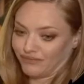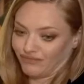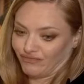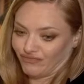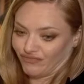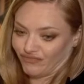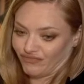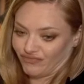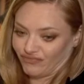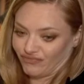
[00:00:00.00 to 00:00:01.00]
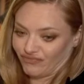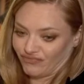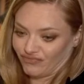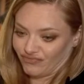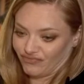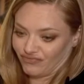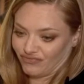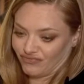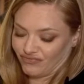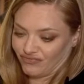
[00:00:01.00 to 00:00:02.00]

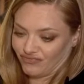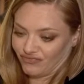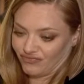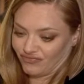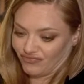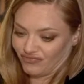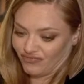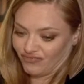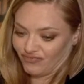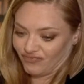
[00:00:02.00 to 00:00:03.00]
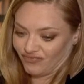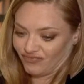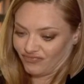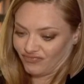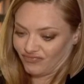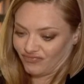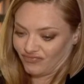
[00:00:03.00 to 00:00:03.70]
No words are spoken by the person on screen.